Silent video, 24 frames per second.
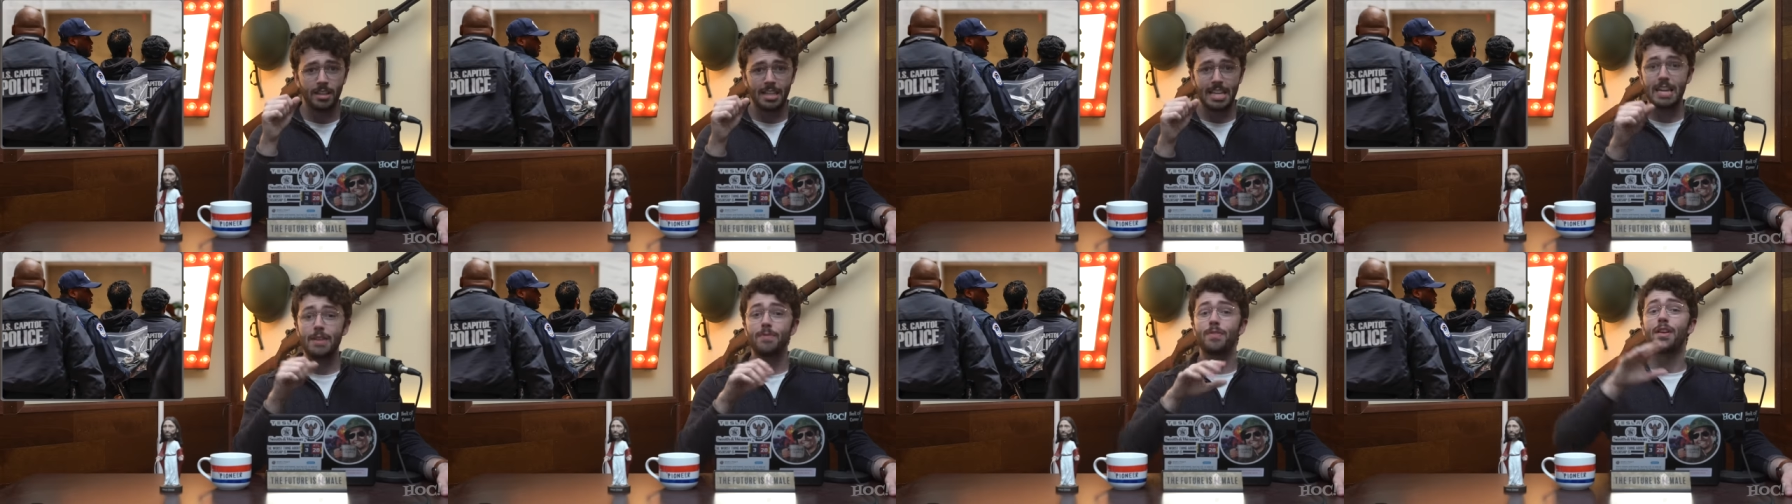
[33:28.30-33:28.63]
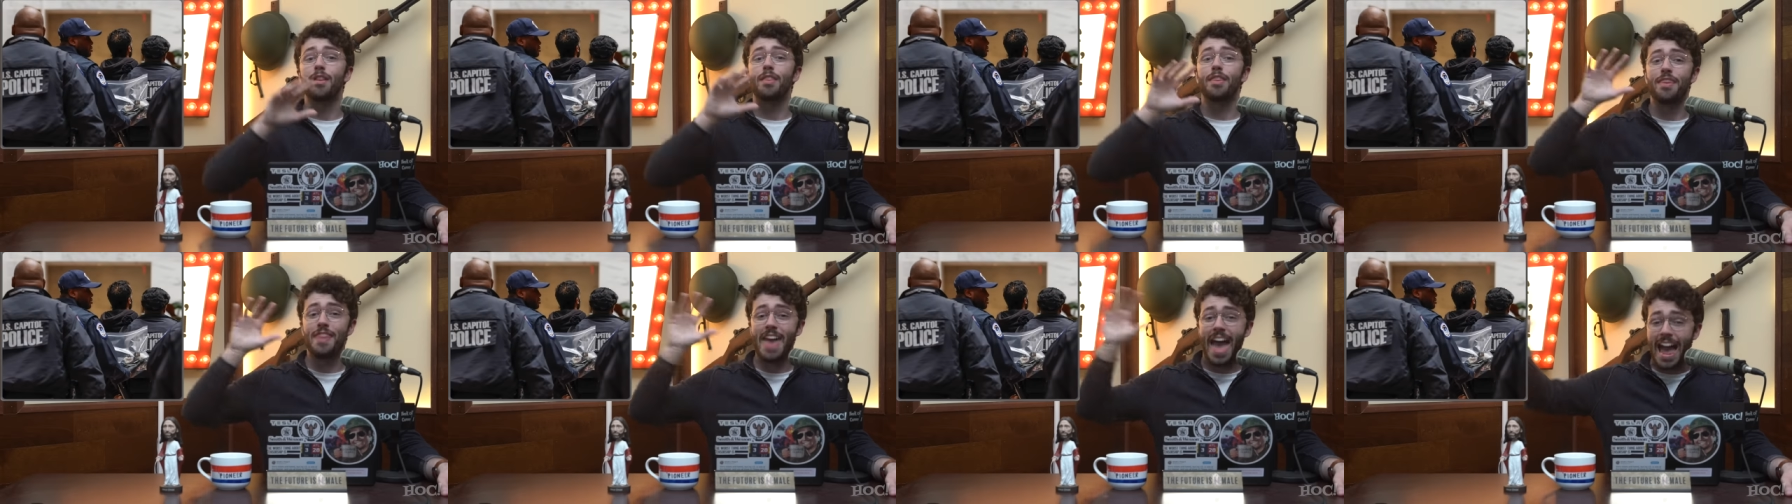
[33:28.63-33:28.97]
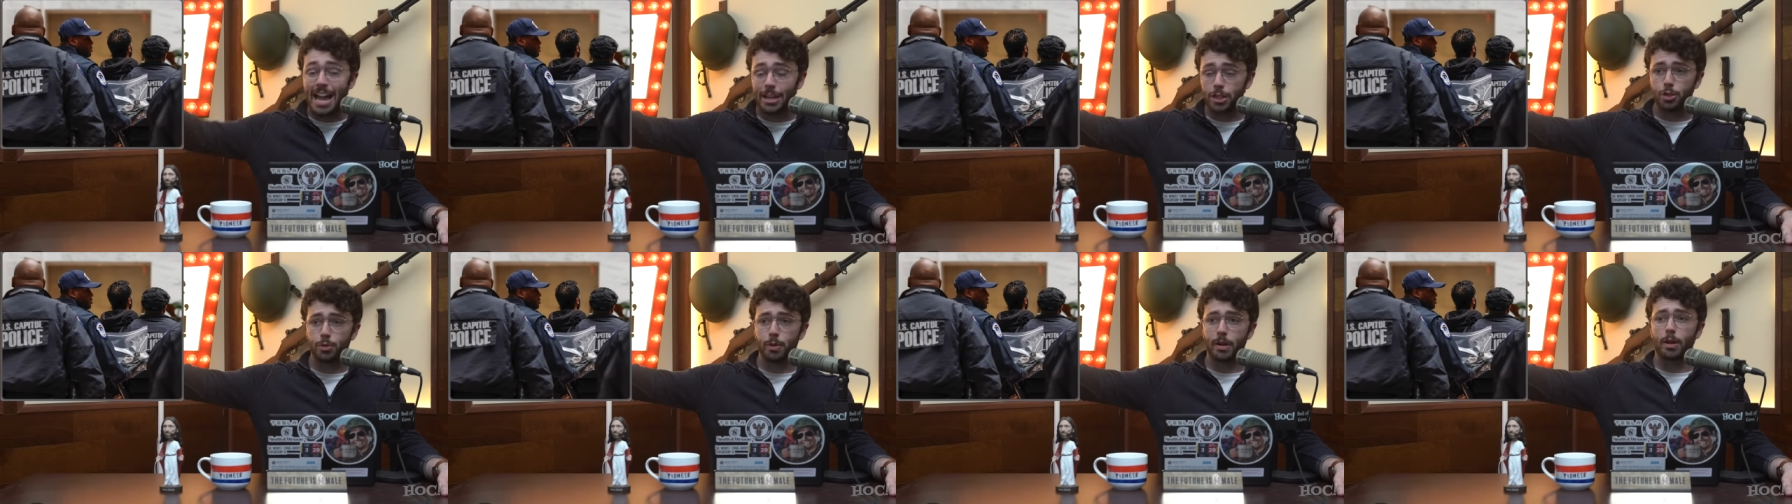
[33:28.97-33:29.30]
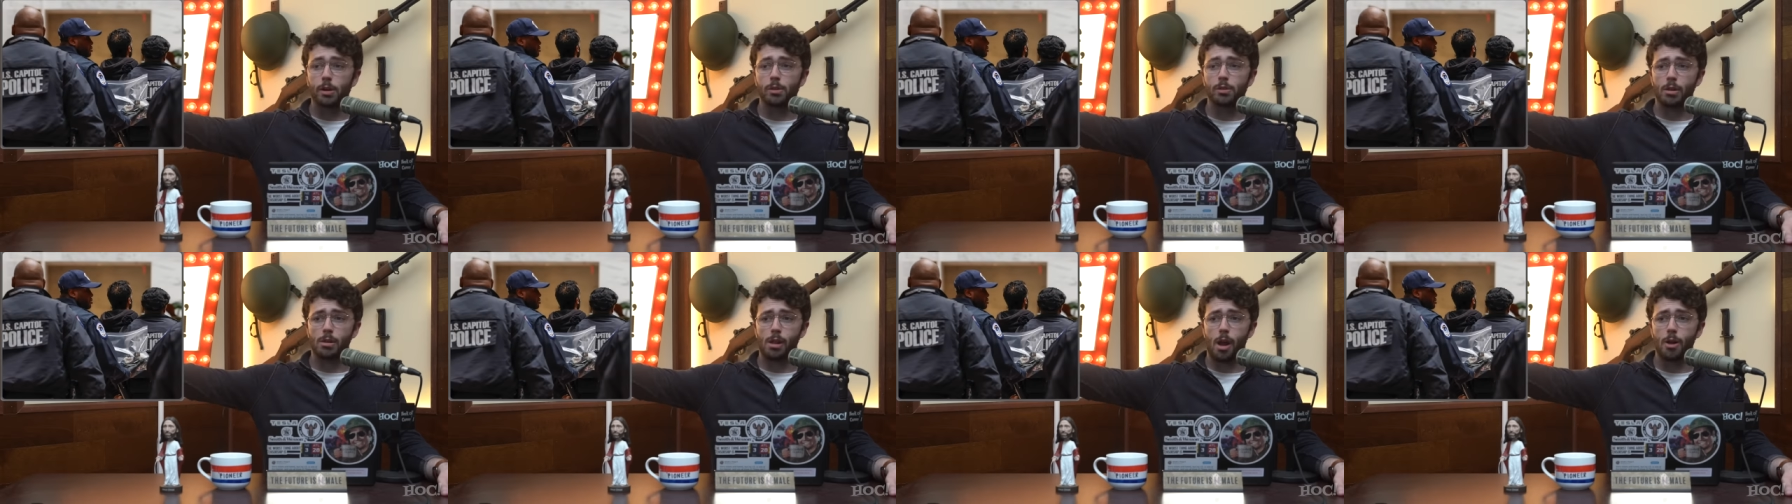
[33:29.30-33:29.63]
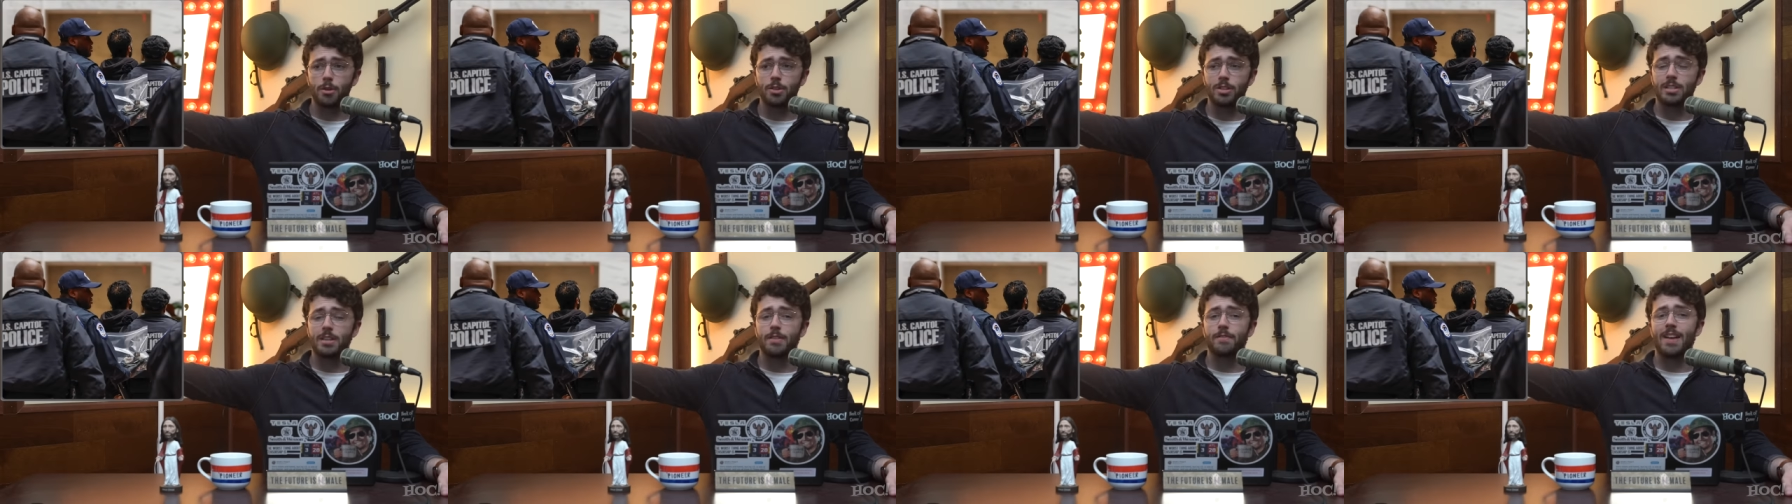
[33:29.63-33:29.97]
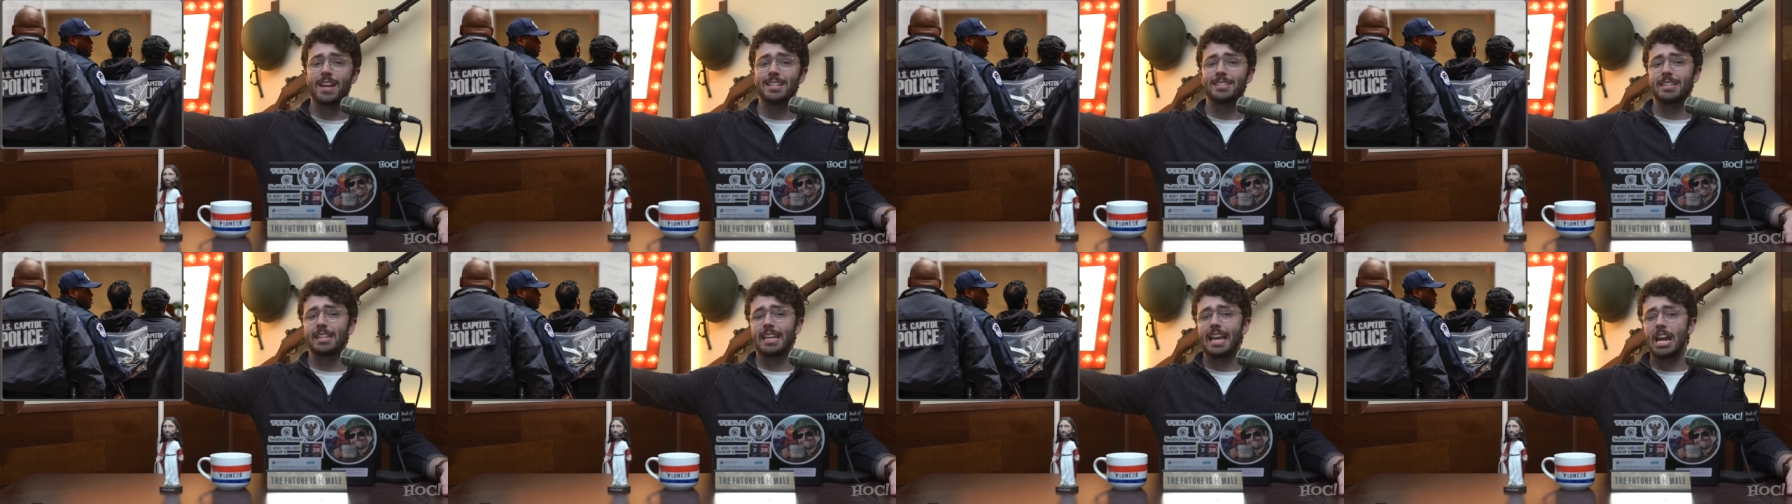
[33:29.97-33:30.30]
Even that triggered the largest
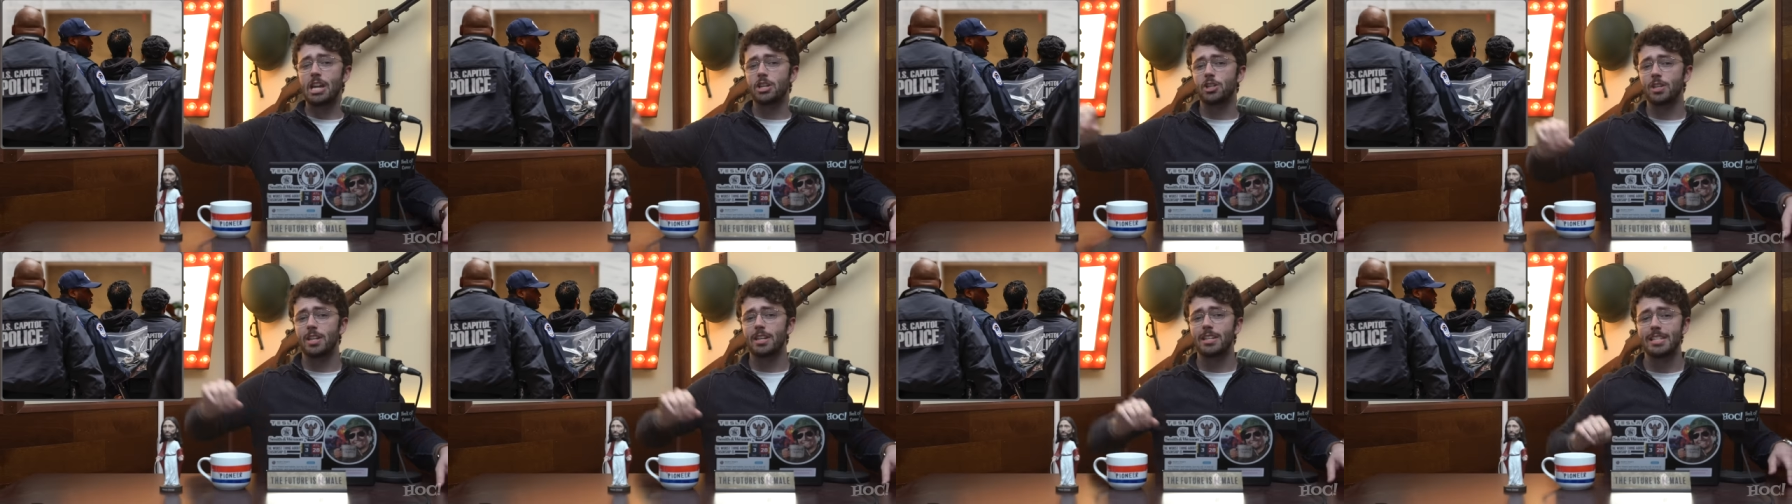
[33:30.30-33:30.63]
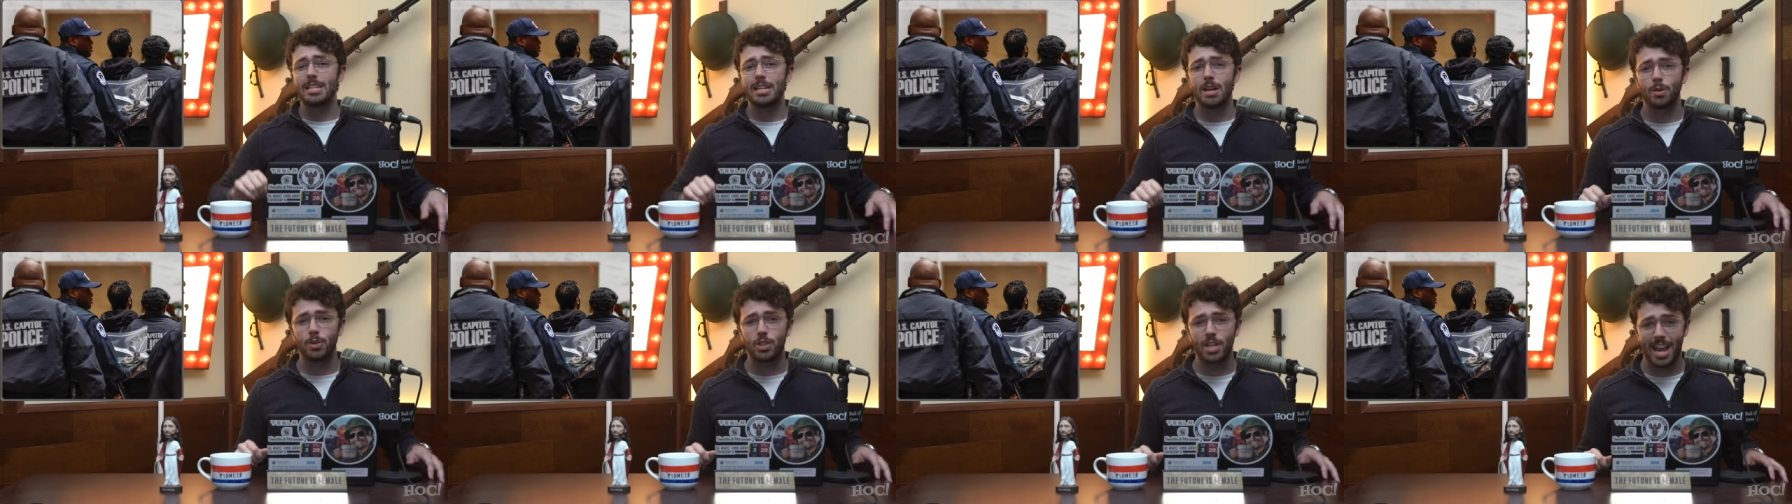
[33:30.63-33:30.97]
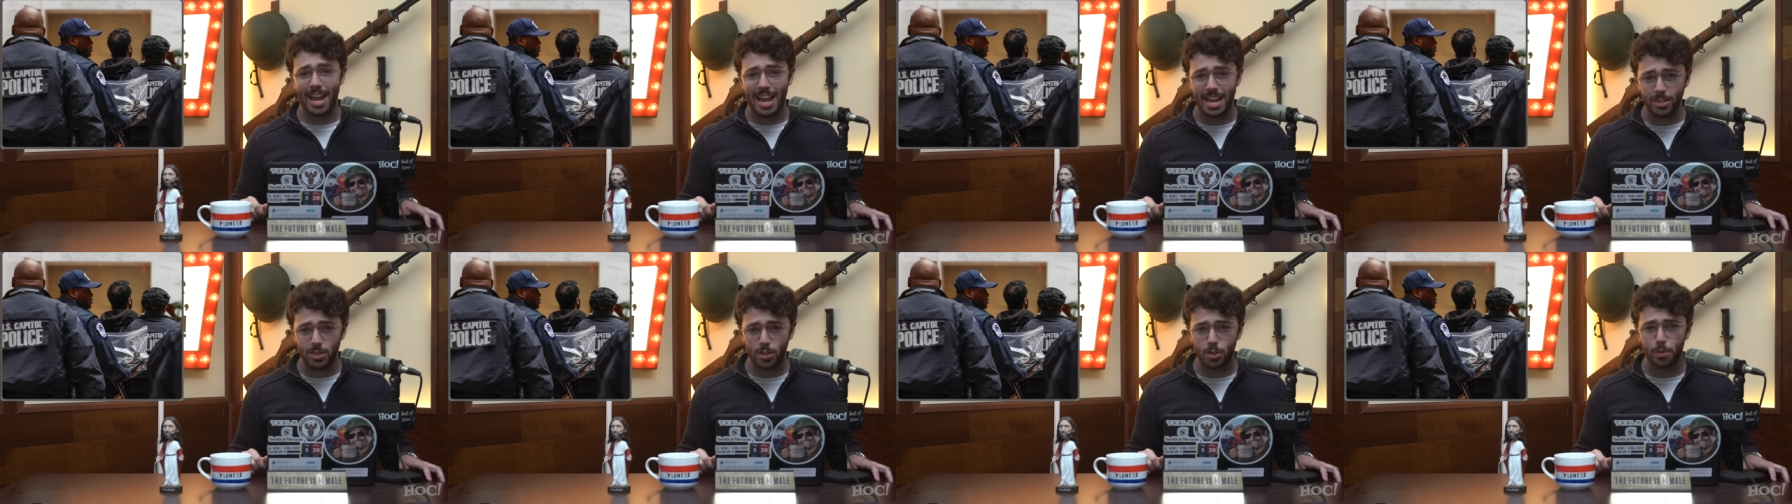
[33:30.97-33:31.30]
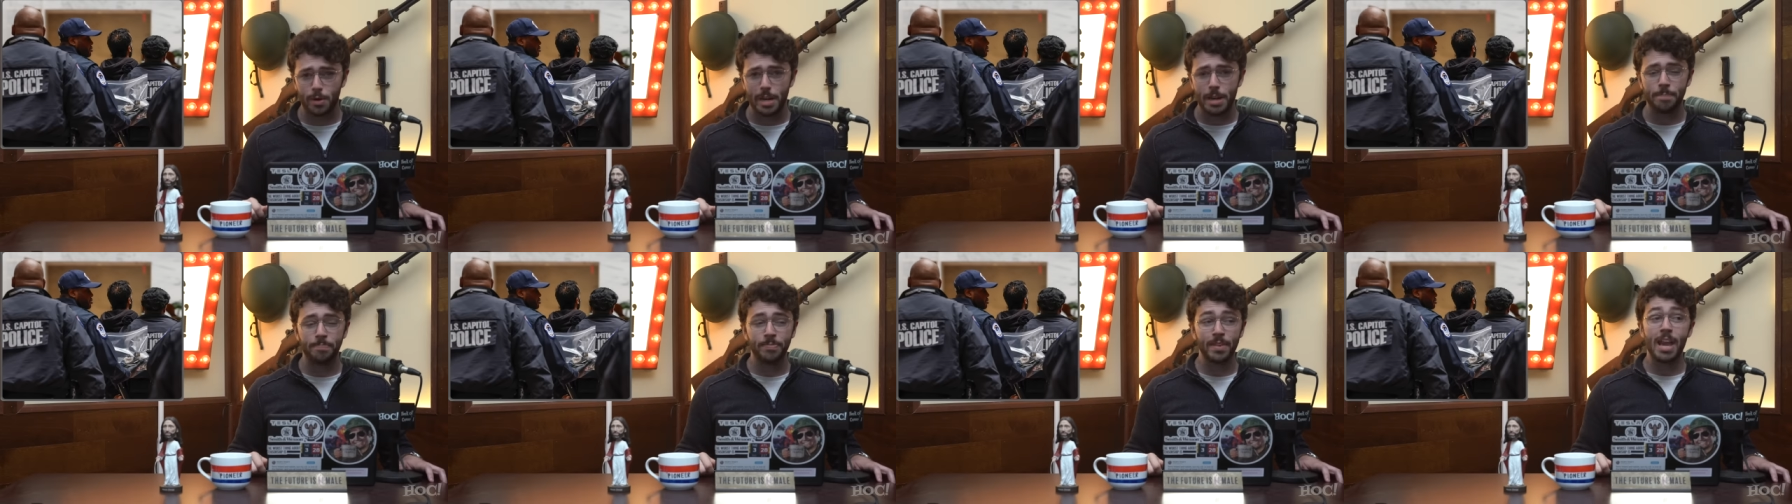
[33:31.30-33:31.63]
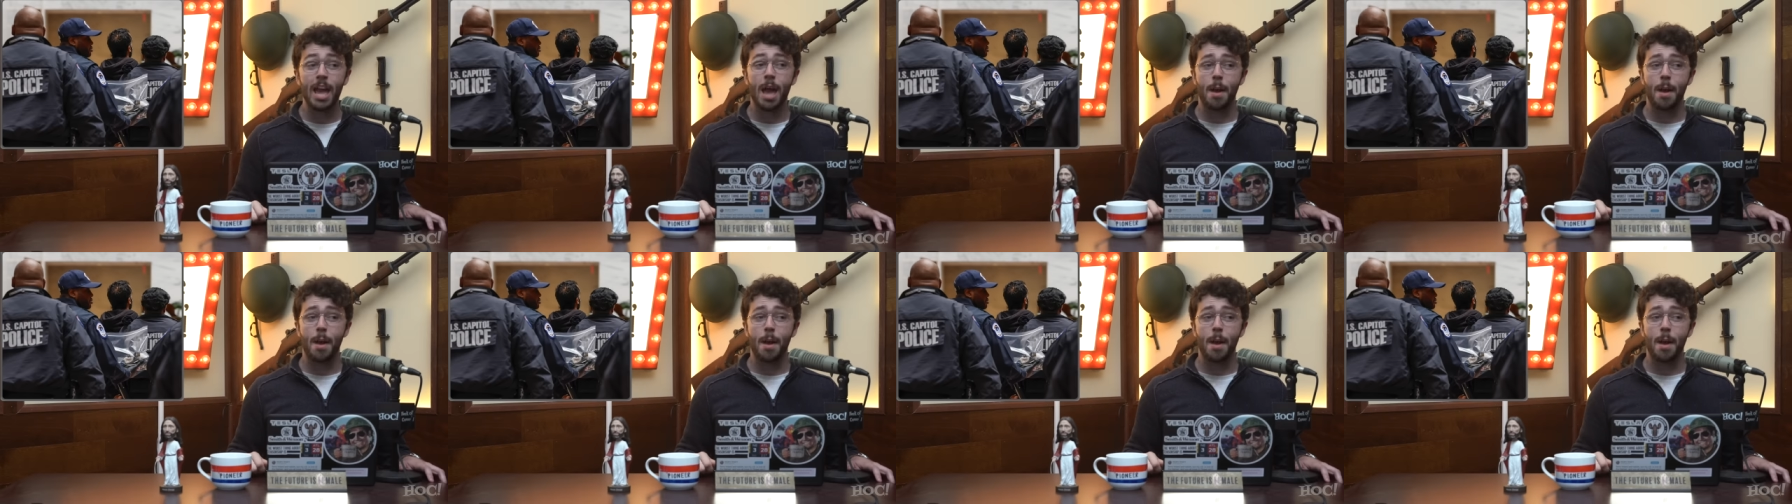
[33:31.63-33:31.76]
investigation in DOJ history.